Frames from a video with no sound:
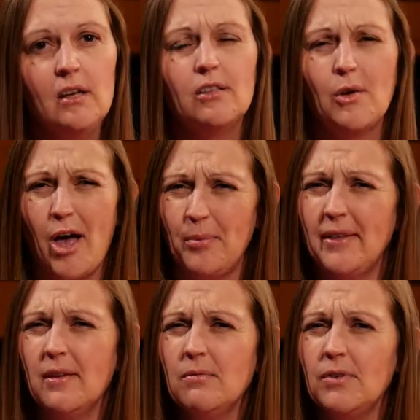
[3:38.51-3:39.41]
So
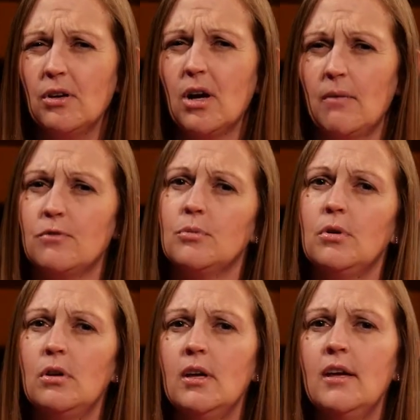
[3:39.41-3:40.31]
helping them feel
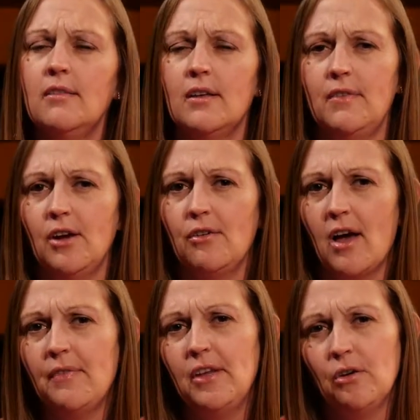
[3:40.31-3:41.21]
comfortable that they are
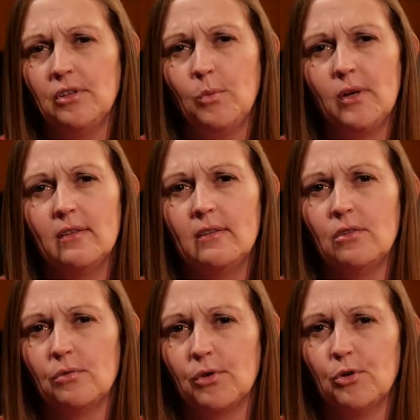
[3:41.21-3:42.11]
not the only ones in
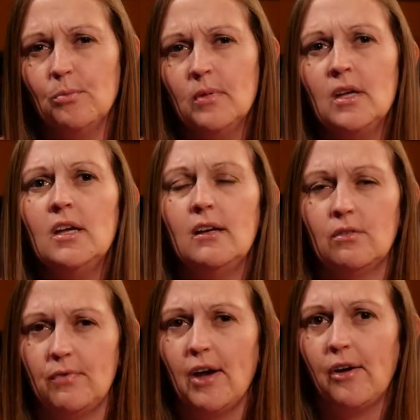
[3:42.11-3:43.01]
the room
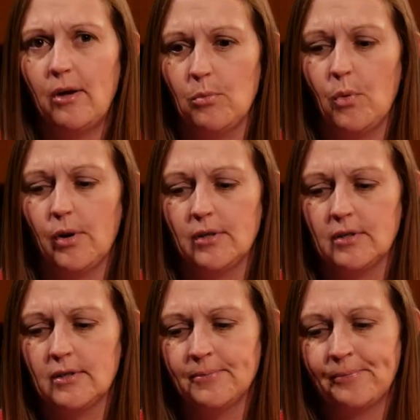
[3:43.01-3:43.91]
is very
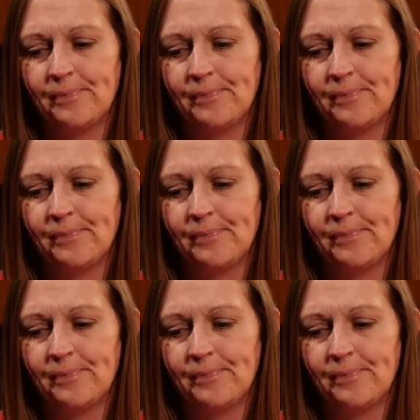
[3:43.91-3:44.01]
important.